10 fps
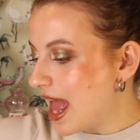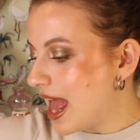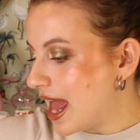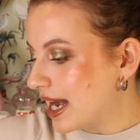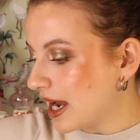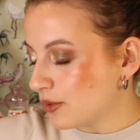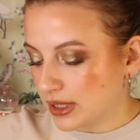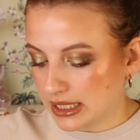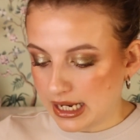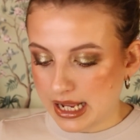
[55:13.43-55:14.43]
And I
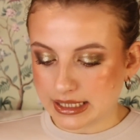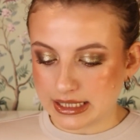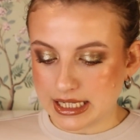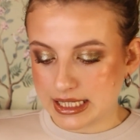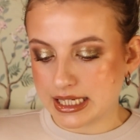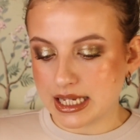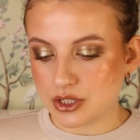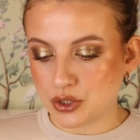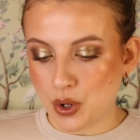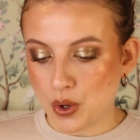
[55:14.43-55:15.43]
really like these.
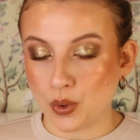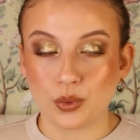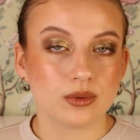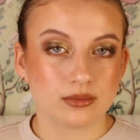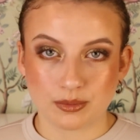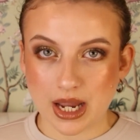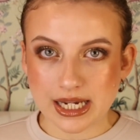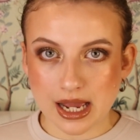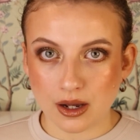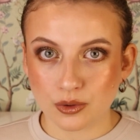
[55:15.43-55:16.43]
So by
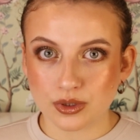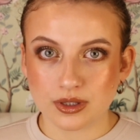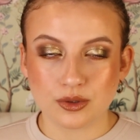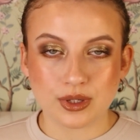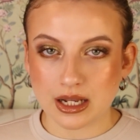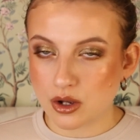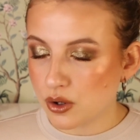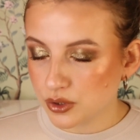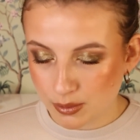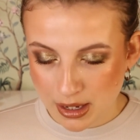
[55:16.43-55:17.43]
now you can
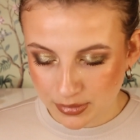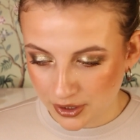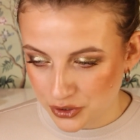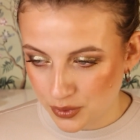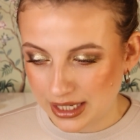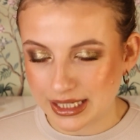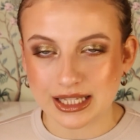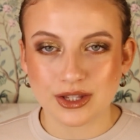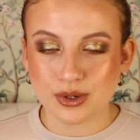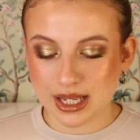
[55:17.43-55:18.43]
go to my blush
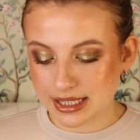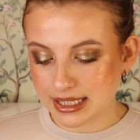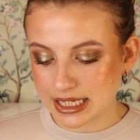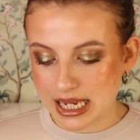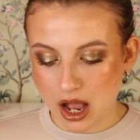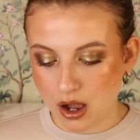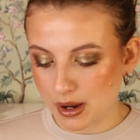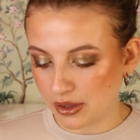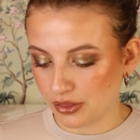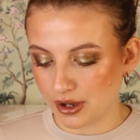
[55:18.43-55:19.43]
ranking. You can see all
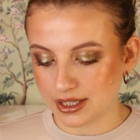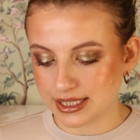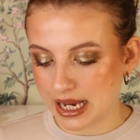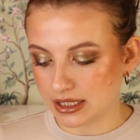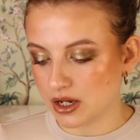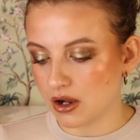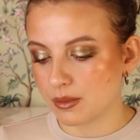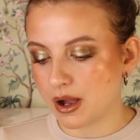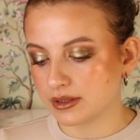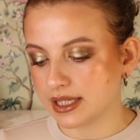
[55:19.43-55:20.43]
my thoughts. I talk
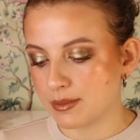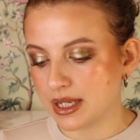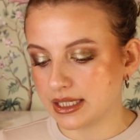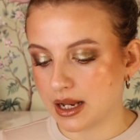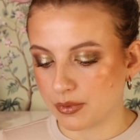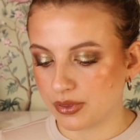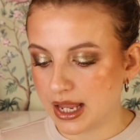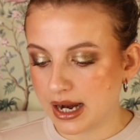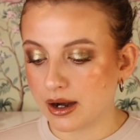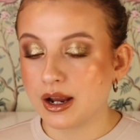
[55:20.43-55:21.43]
about them in depth
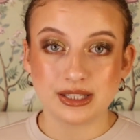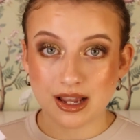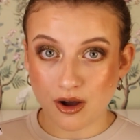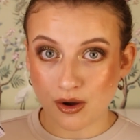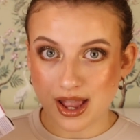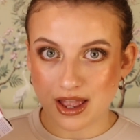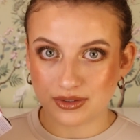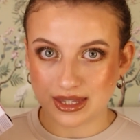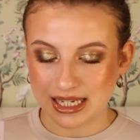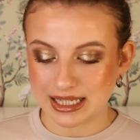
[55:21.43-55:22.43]
there. But they all
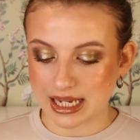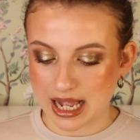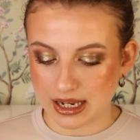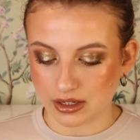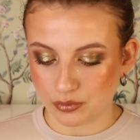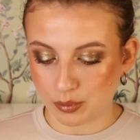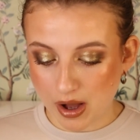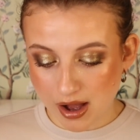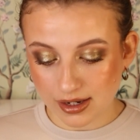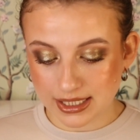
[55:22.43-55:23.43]
have this kind of
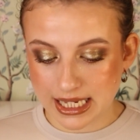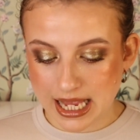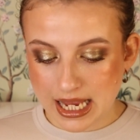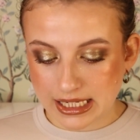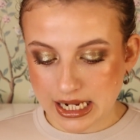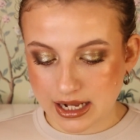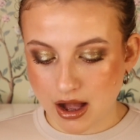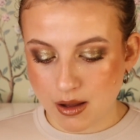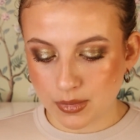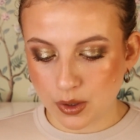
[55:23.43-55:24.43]
box. They
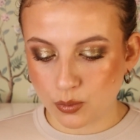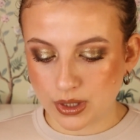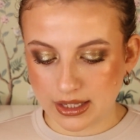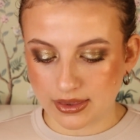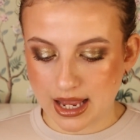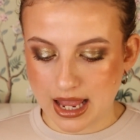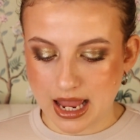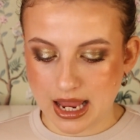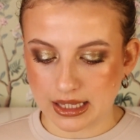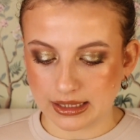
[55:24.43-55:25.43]
come with
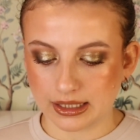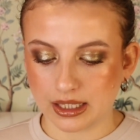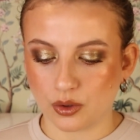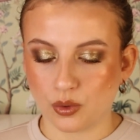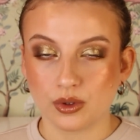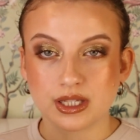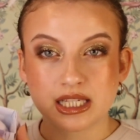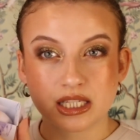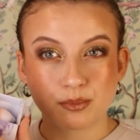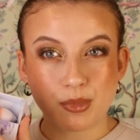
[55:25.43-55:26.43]
a little
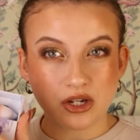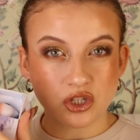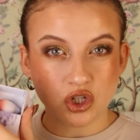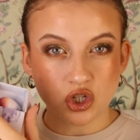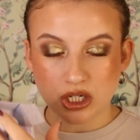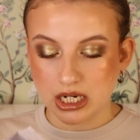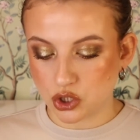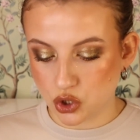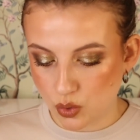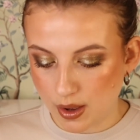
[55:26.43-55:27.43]
sponge
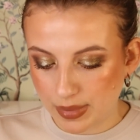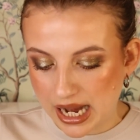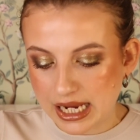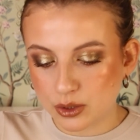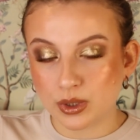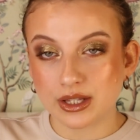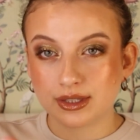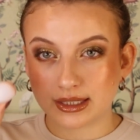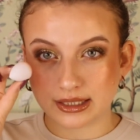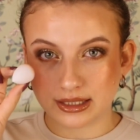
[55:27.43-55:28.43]
that you applied
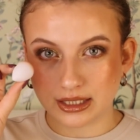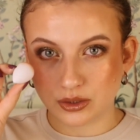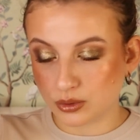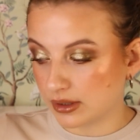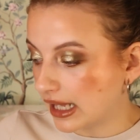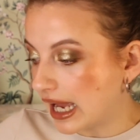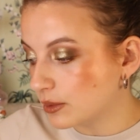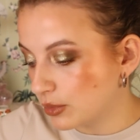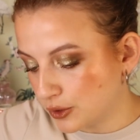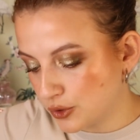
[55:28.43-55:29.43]
with. The little
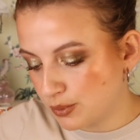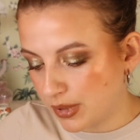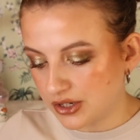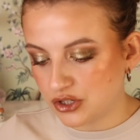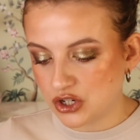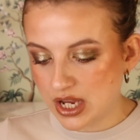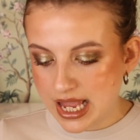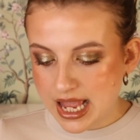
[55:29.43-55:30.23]
light blue sponge.